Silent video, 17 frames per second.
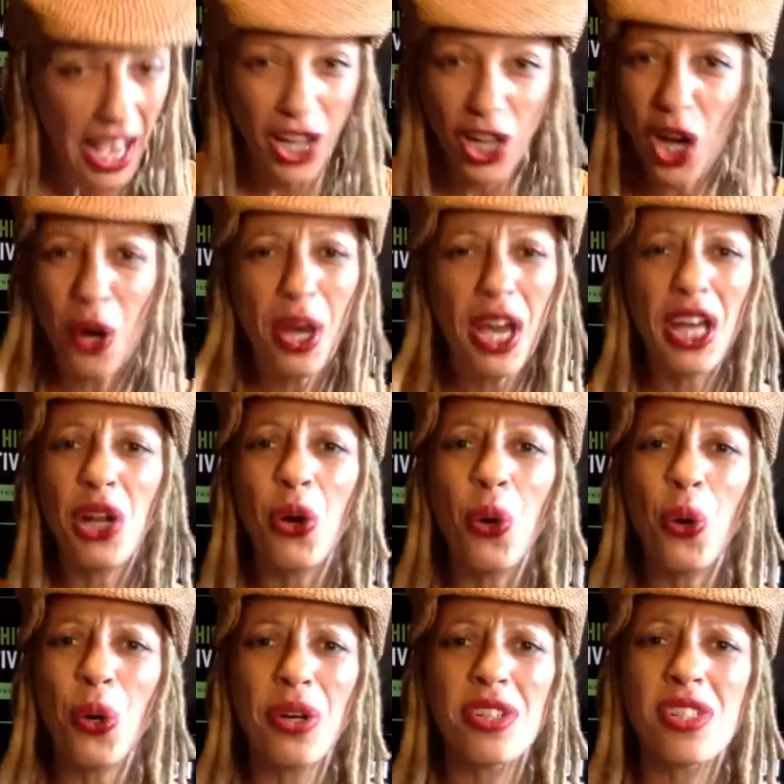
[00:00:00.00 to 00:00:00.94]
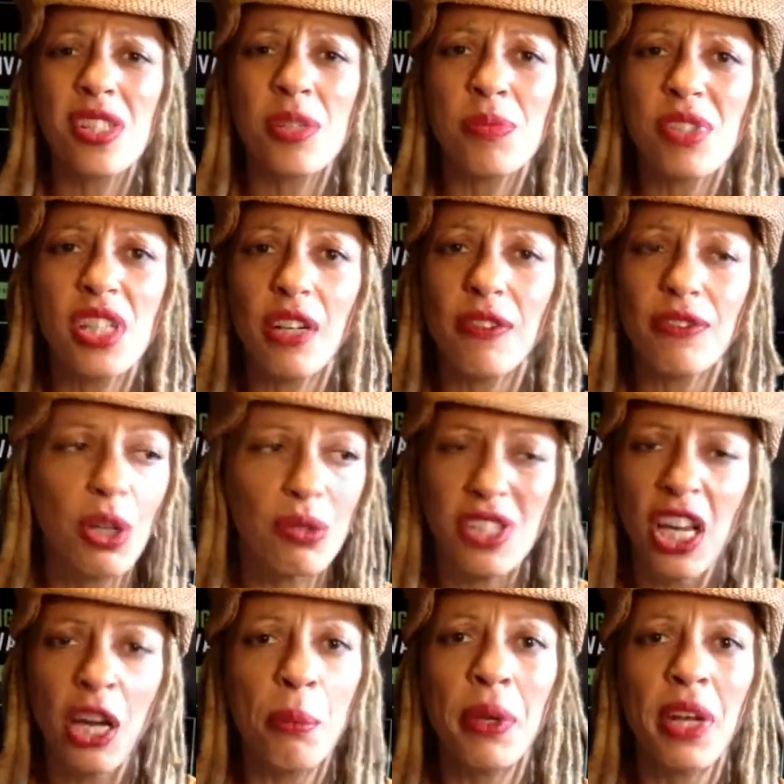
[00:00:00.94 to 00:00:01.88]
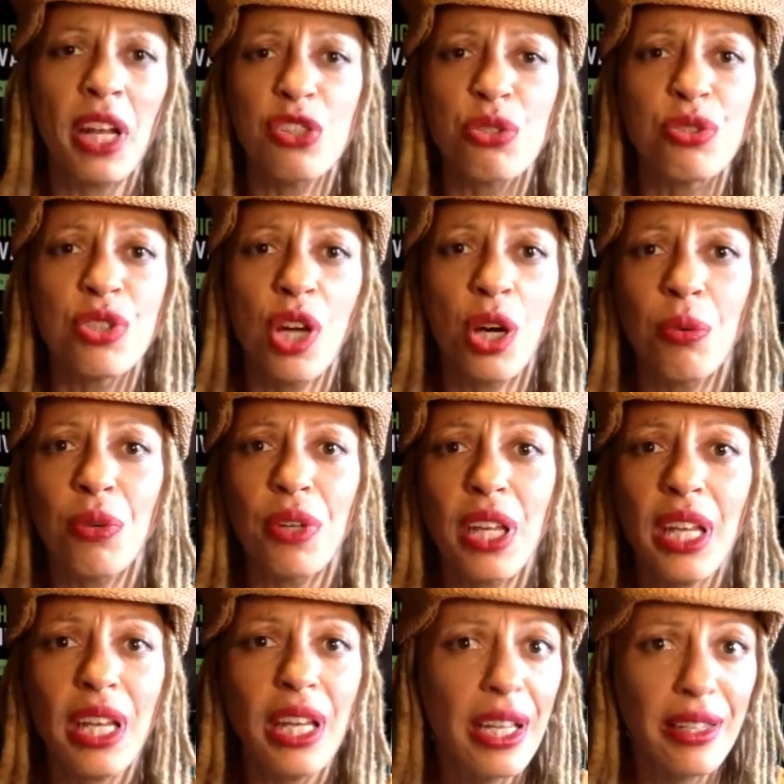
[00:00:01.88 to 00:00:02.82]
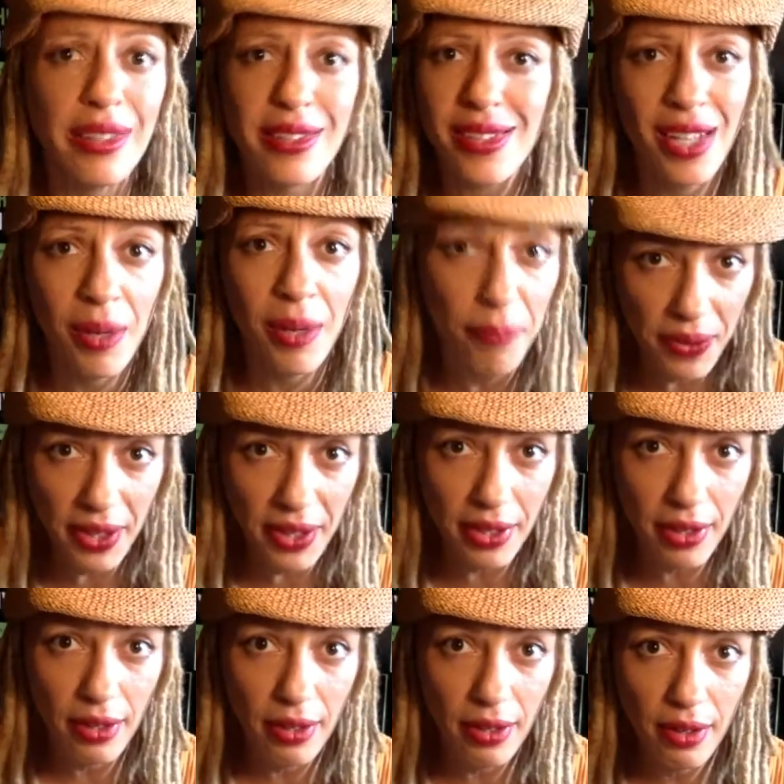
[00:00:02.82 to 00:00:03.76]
Go ahead and order some stuff. Don't tell me that you don't need something.